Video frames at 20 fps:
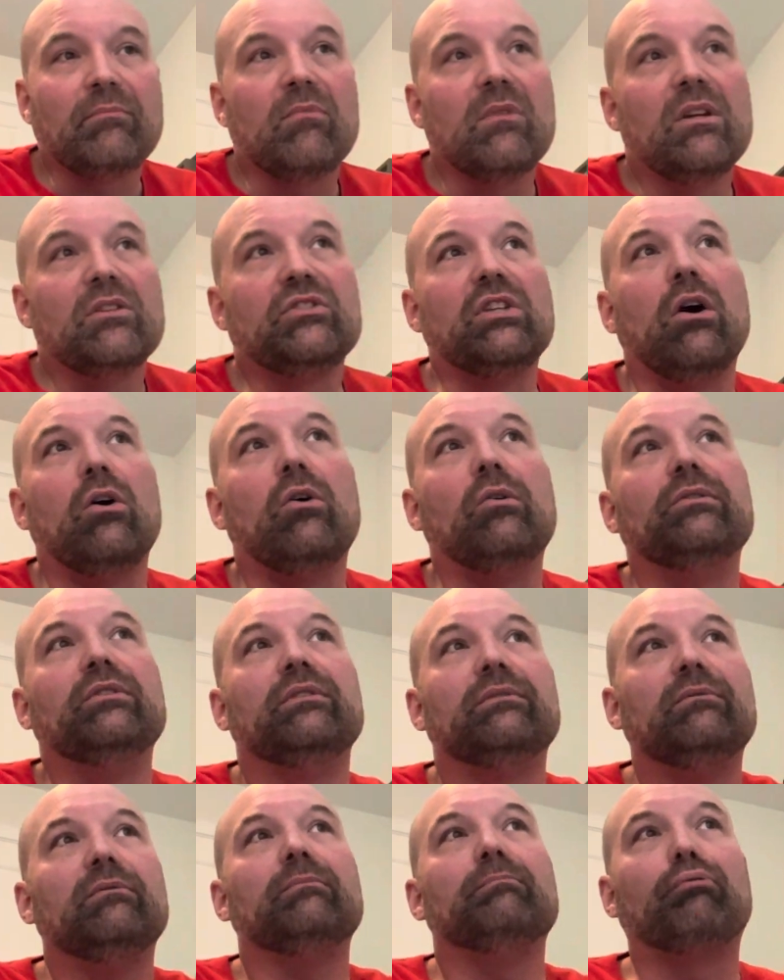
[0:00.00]
So
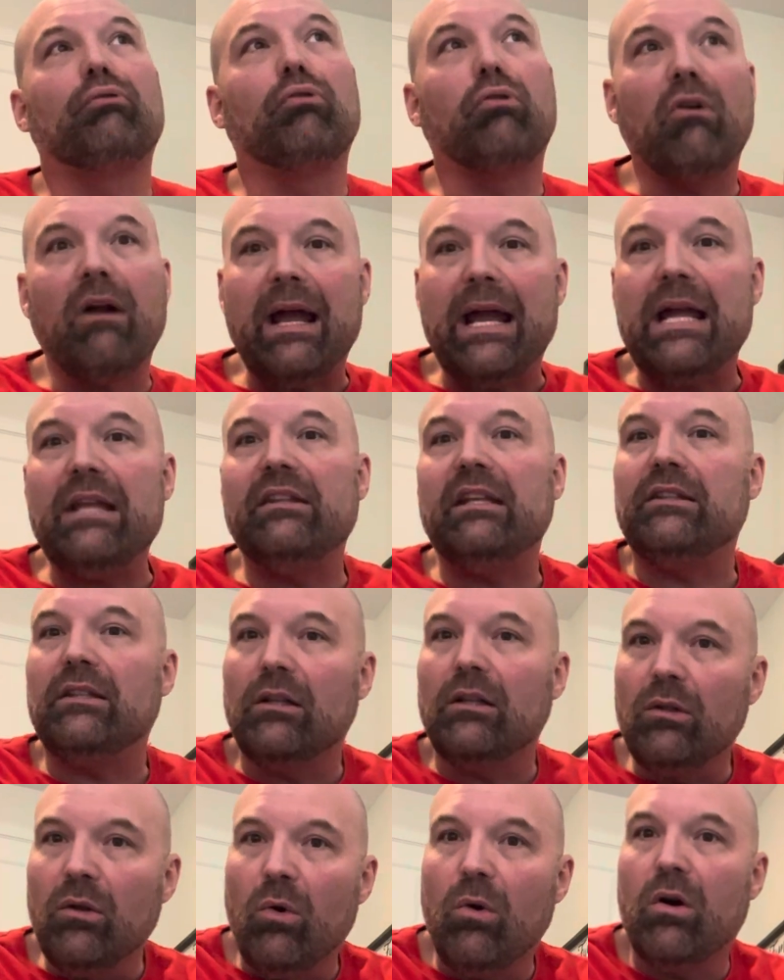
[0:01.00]
pray that
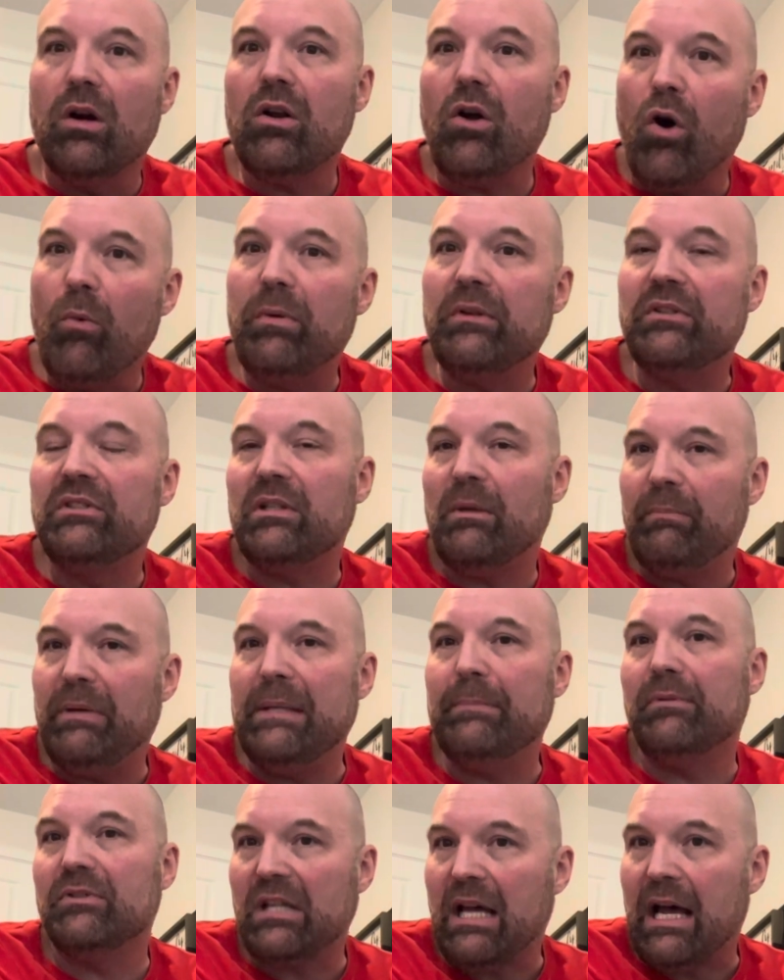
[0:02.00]
the Lord opens up
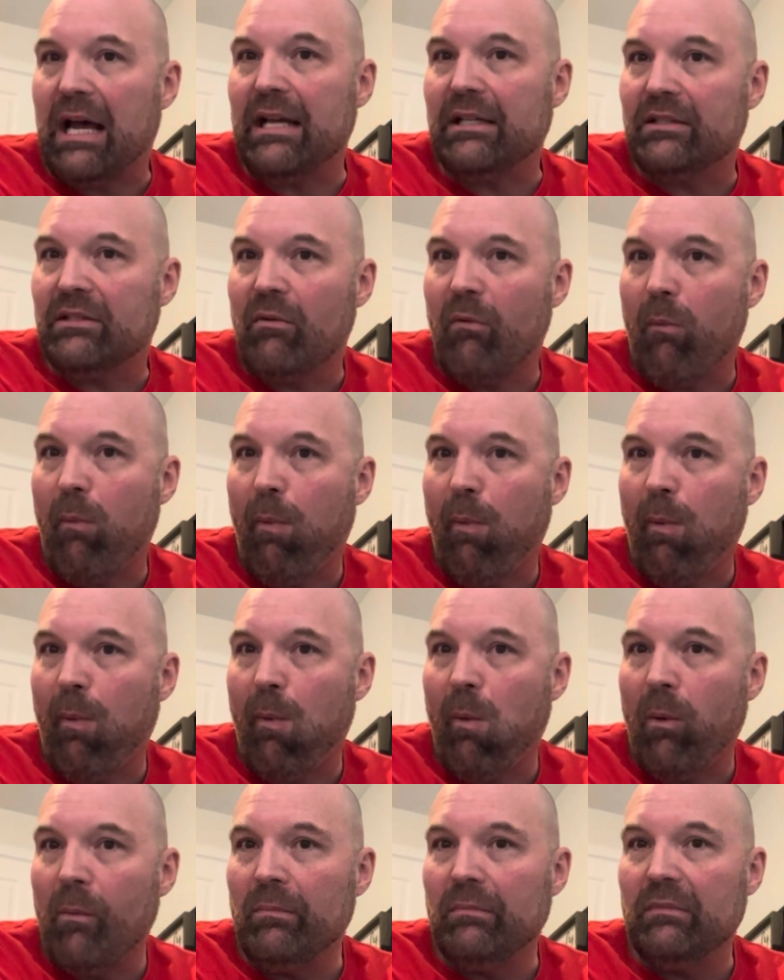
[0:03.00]
people's eyes.
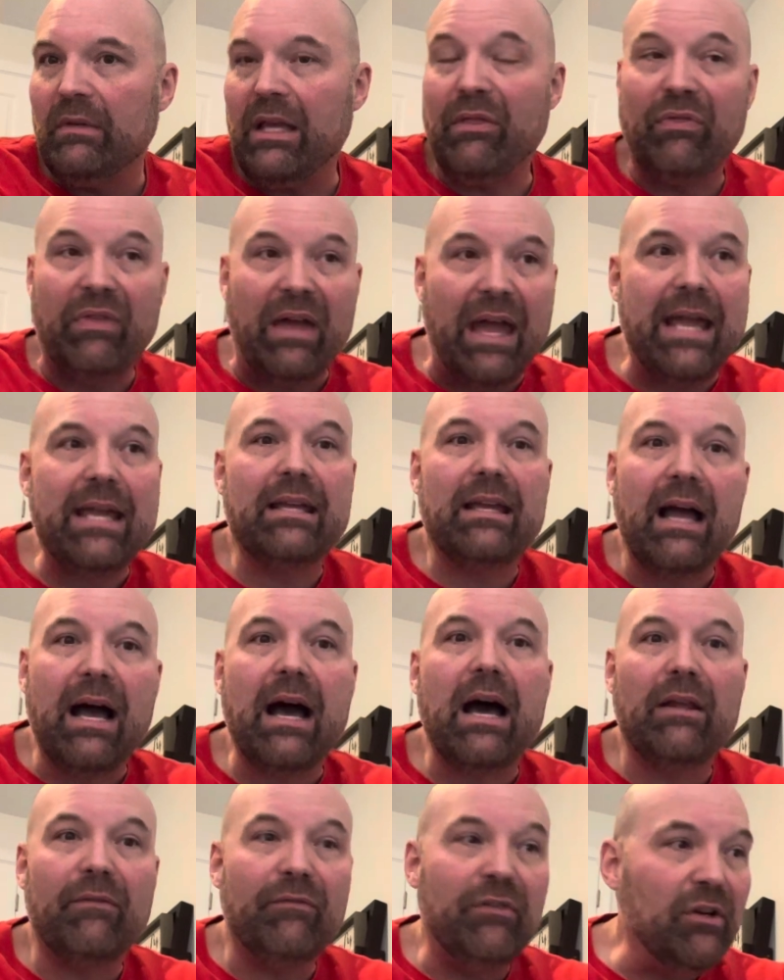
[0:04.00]
And thank
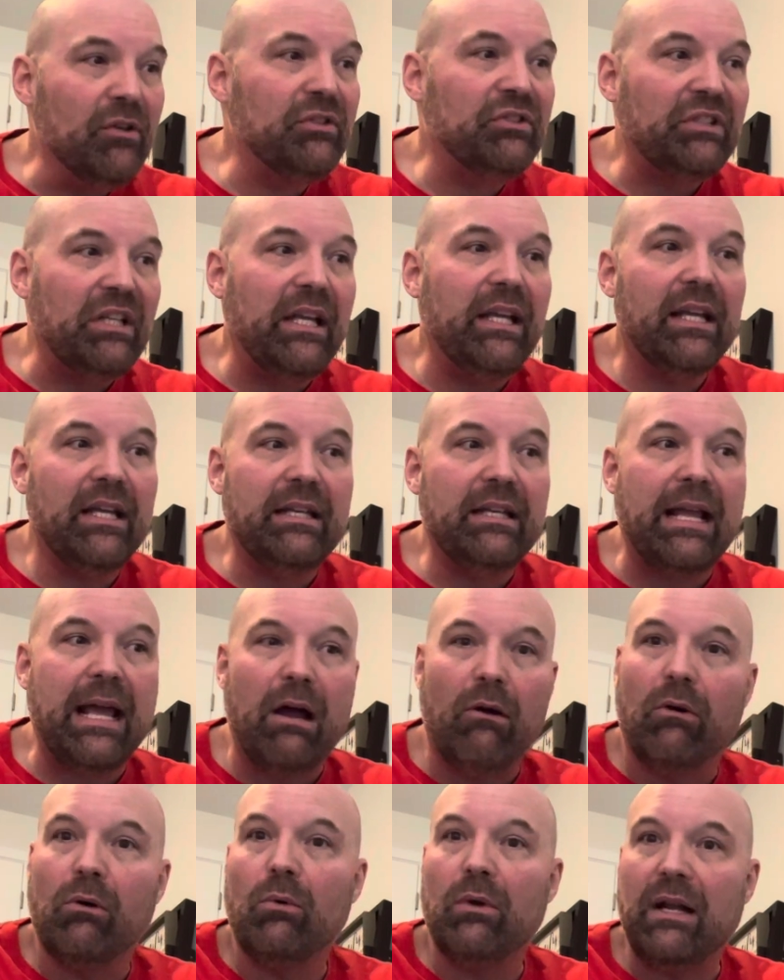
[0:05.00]
God if you're seeing it
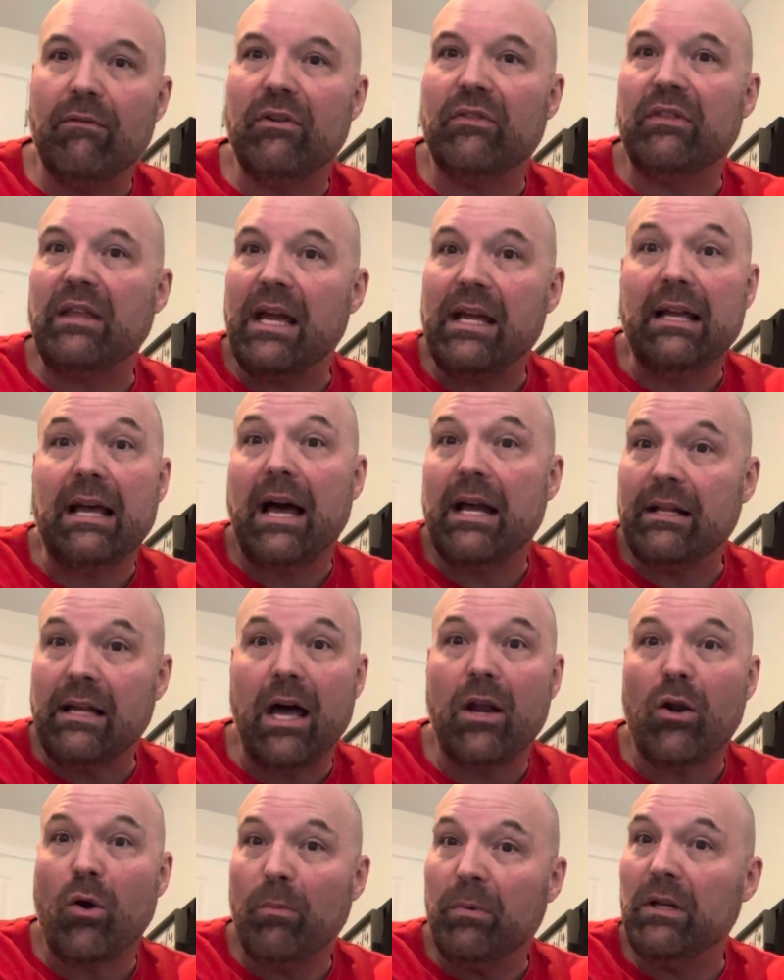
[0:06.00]
now or whatever, thank God
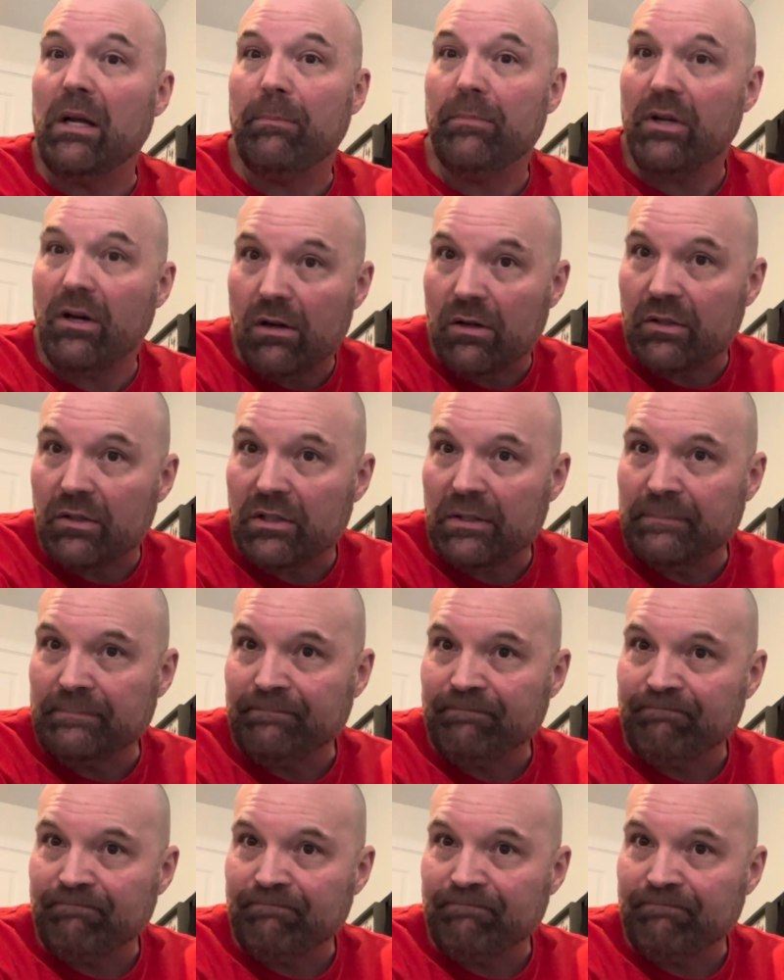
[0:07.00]
God opened up yours.